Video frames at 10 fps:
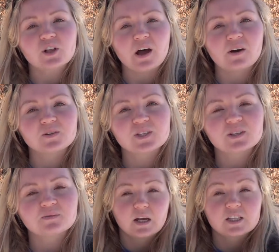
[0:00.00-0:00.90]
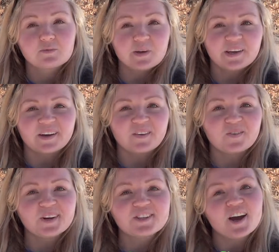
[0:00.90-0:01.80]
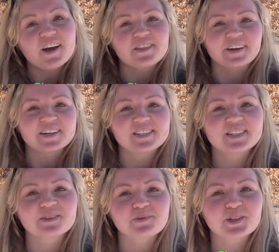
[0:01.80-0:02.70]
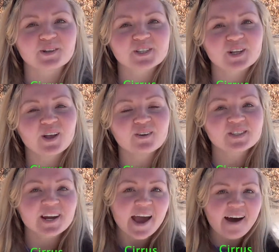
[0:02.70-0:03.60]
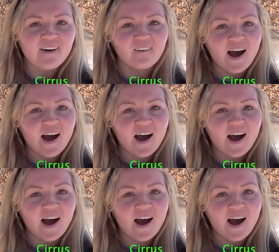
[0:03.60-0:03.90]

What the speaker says: clouds. Speaking of which, I think I see some cirrus clouds now.